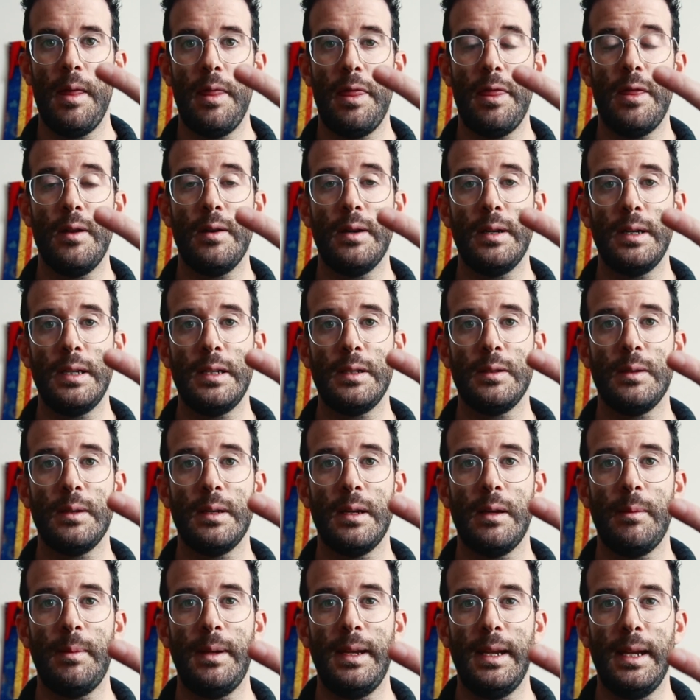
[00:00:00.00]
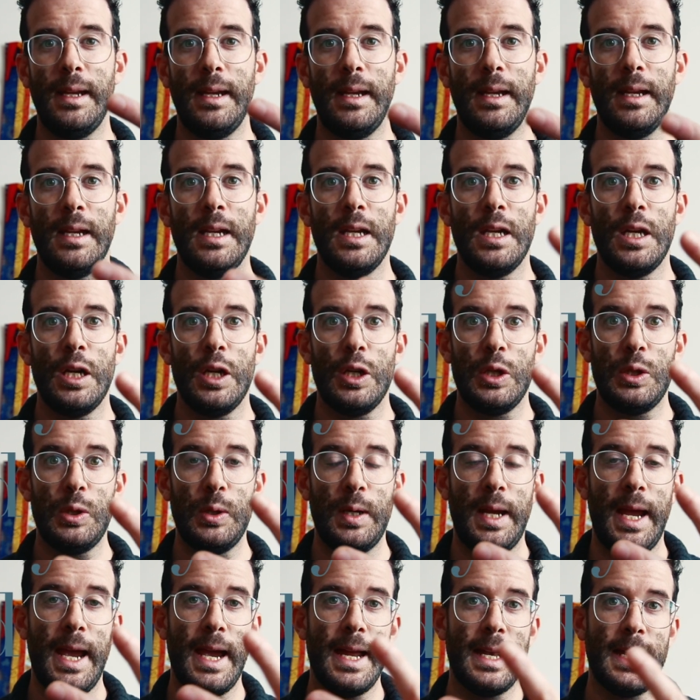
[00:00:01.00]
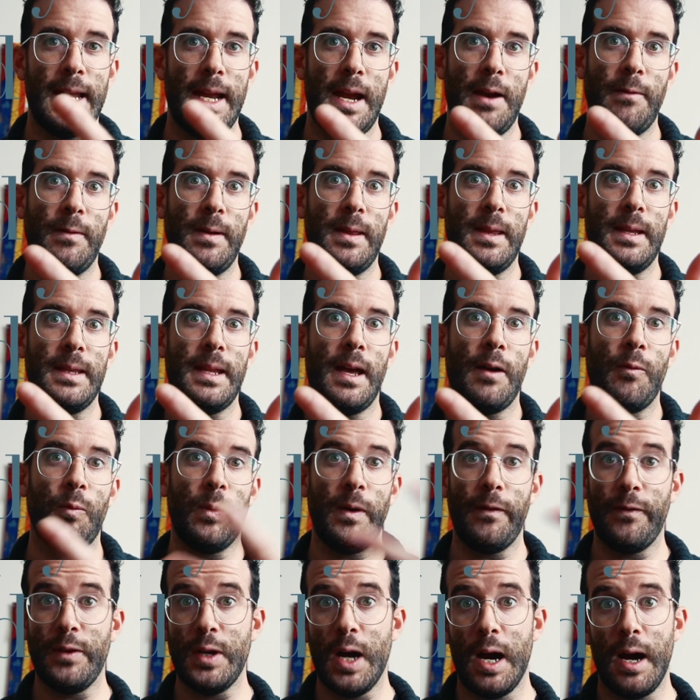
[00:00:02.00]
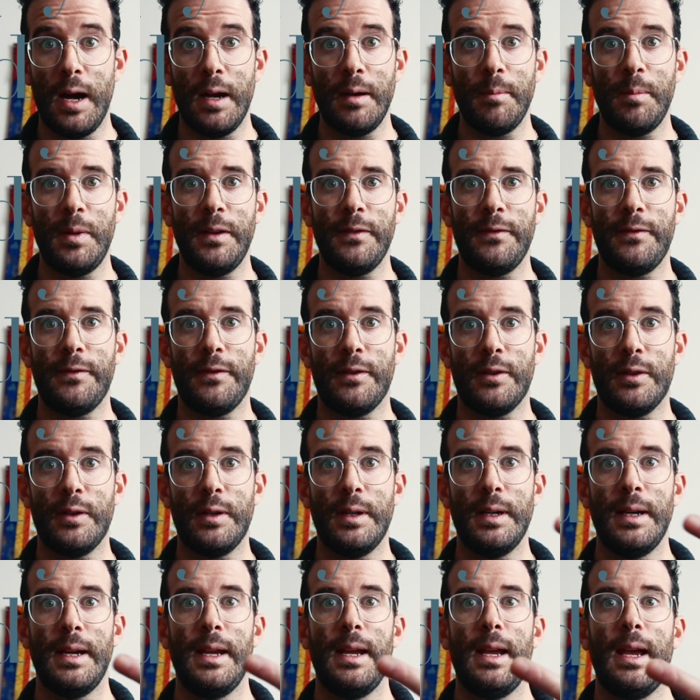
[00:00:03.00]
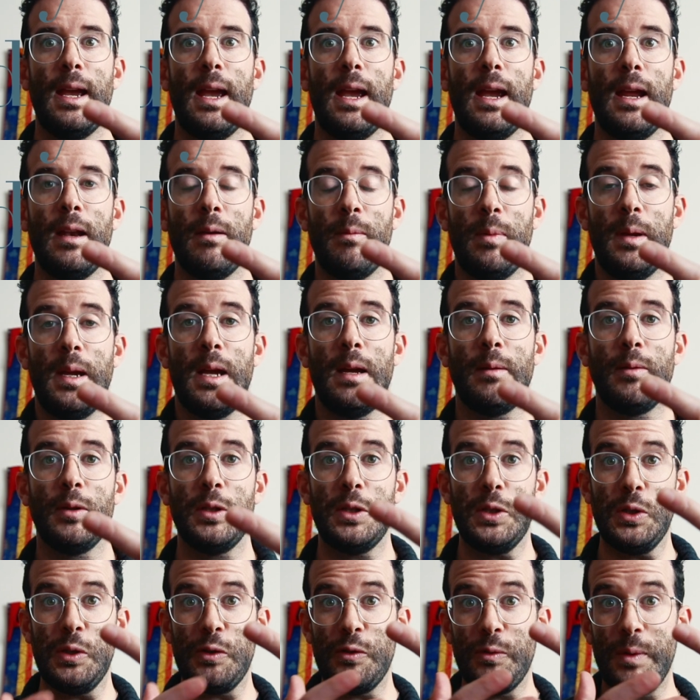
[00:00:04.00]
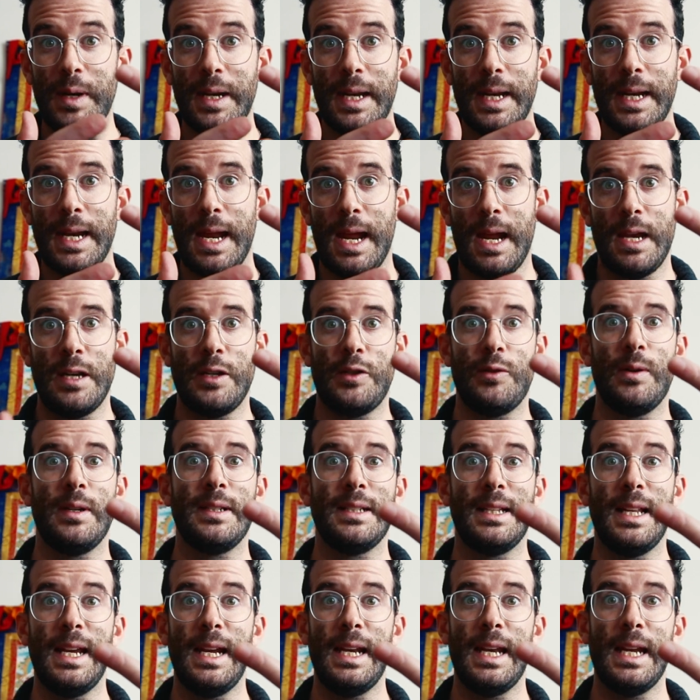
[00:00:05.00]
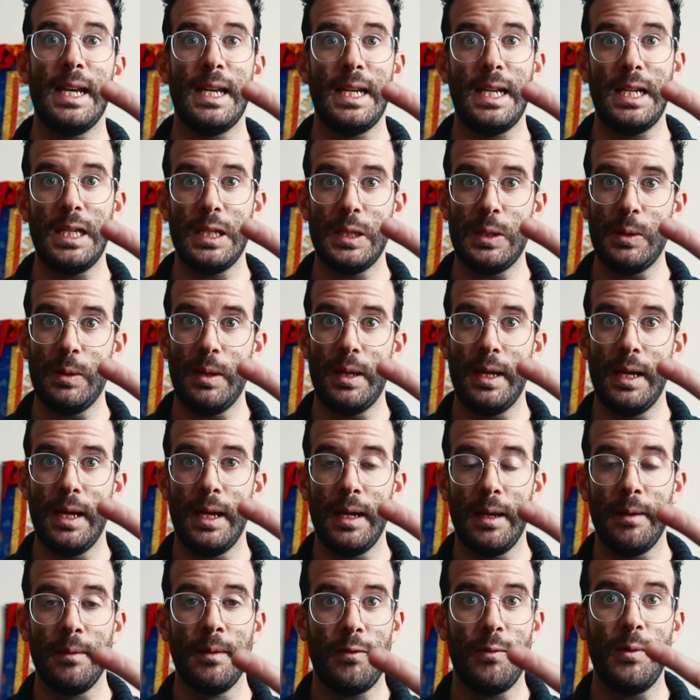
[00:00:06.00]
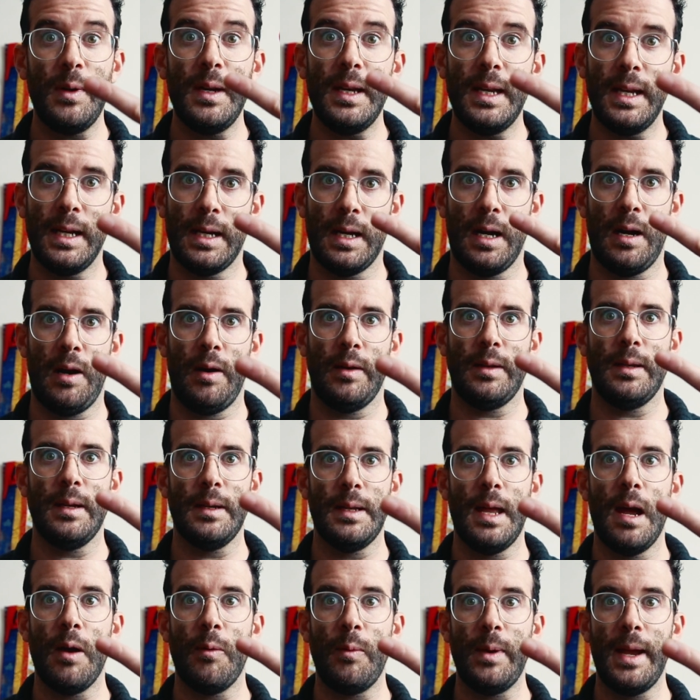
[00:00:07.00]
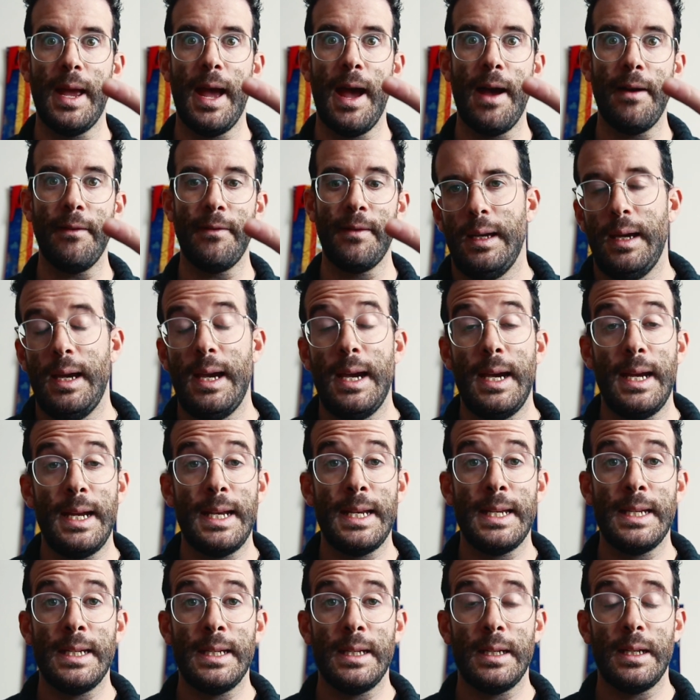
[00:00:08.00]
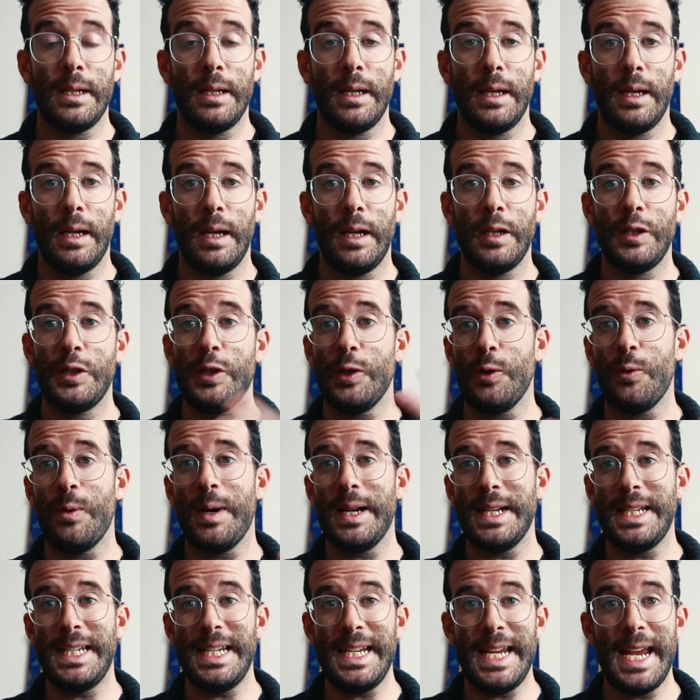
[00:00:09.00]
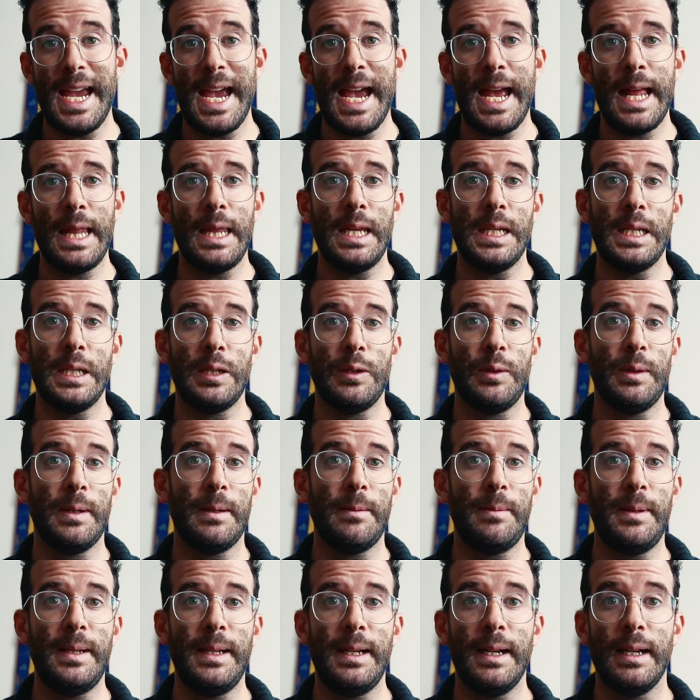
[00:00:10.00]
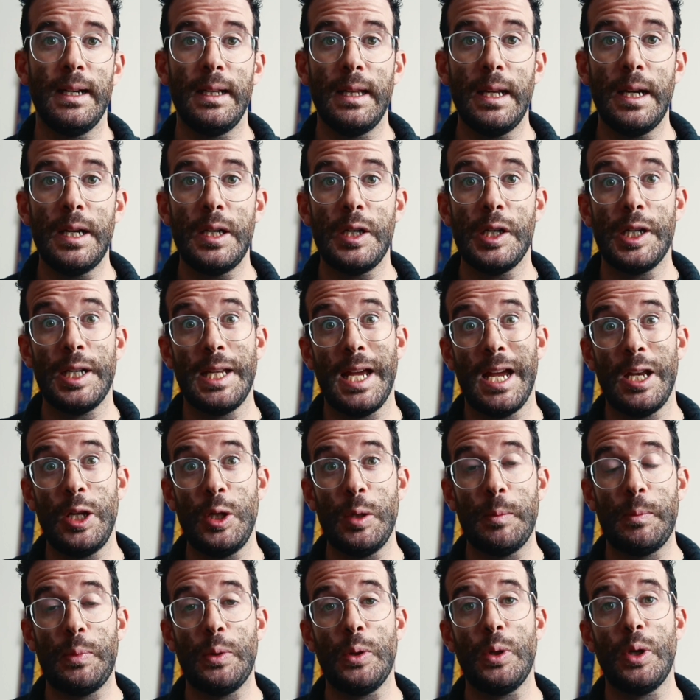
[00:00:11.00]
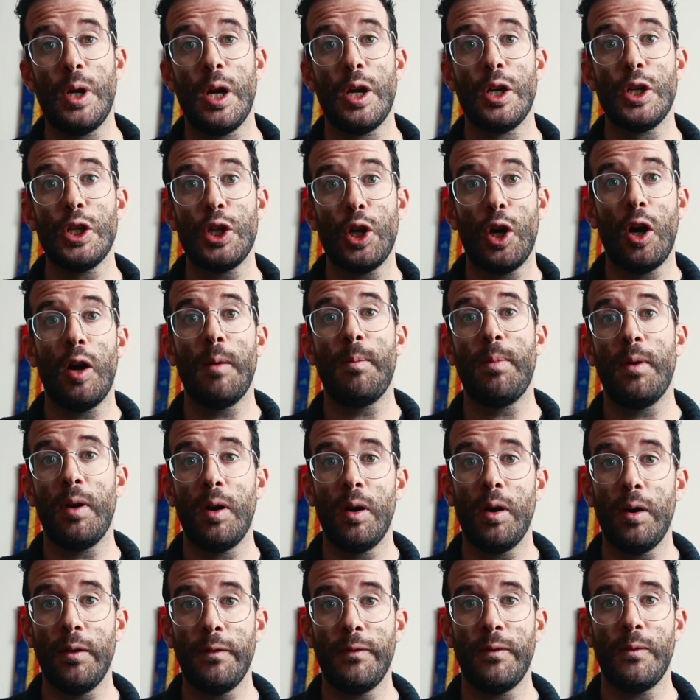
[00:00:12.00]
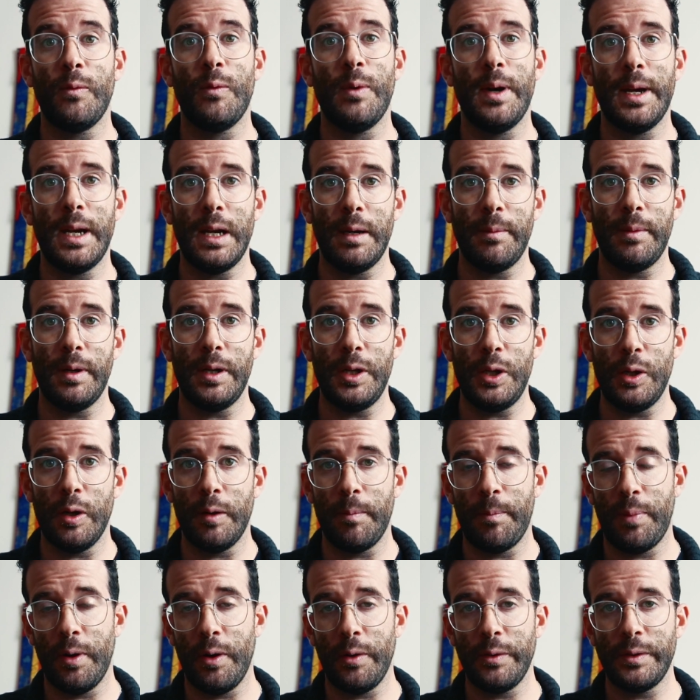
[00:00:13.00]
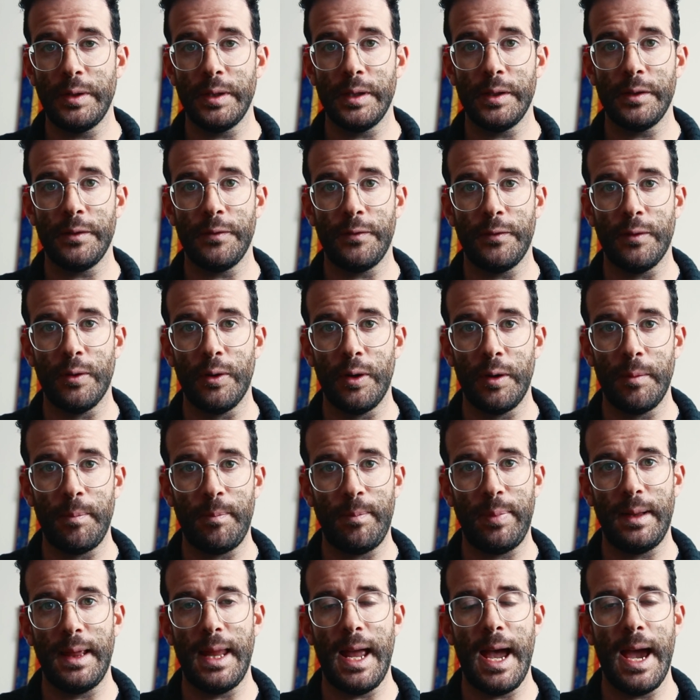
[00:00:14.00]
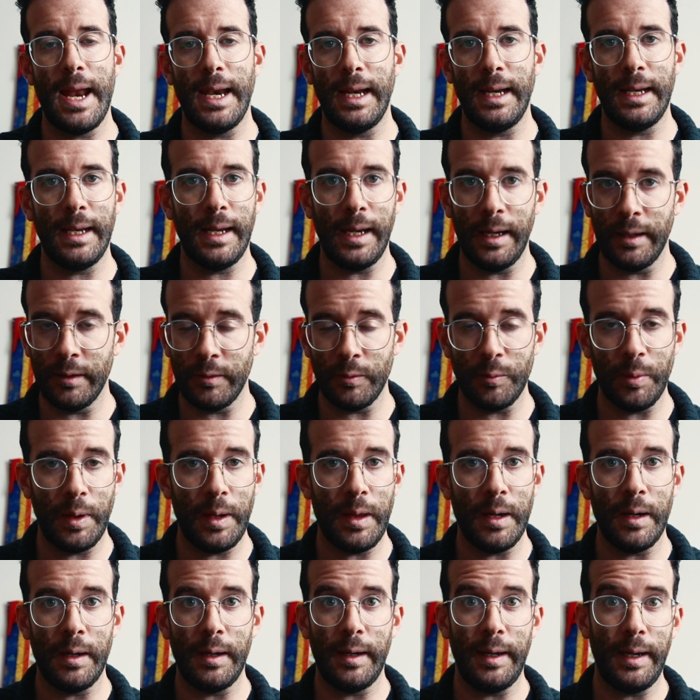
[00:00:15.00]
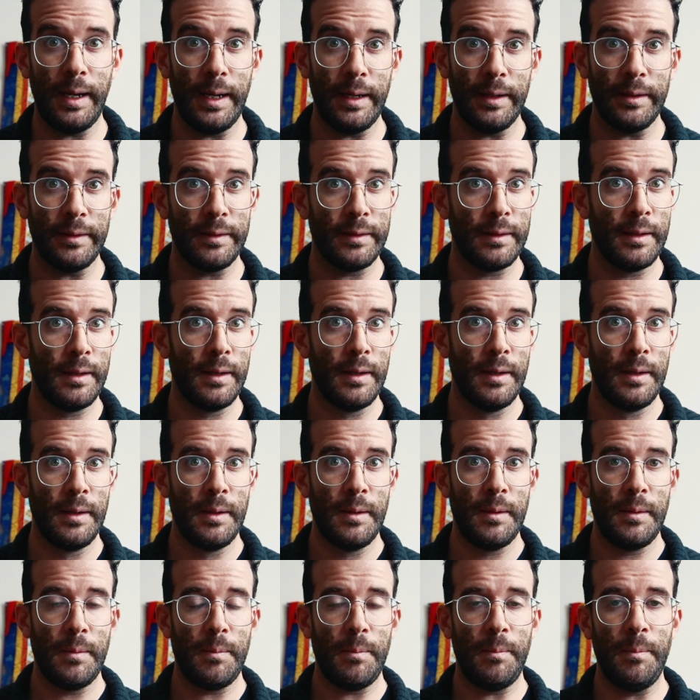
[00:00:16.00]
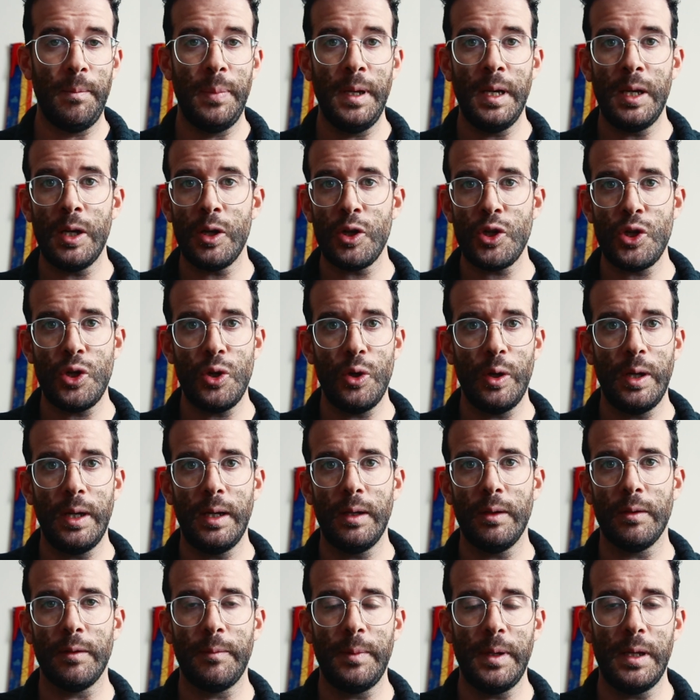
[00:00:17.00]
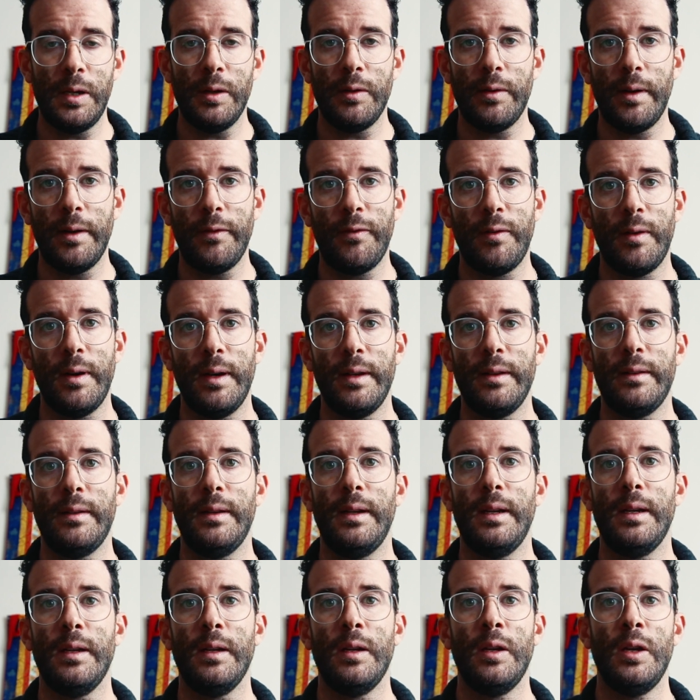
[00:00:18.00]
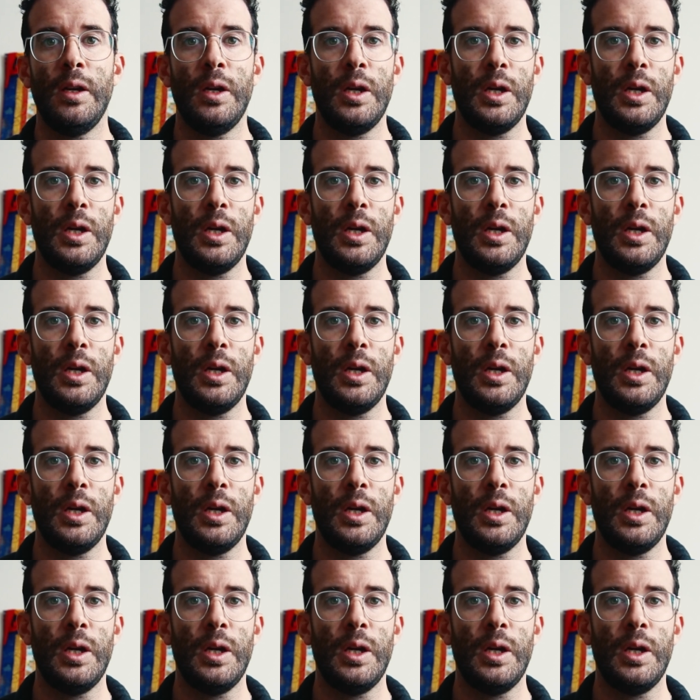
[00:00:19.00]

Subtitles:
And third is going to be to get everything that we've done before and be able to read it and translate it into the 3D character that we have. And so at the end, this is going to be a layer that you put on top of whatever your process for planning is, whether it's video shooting or video referencing,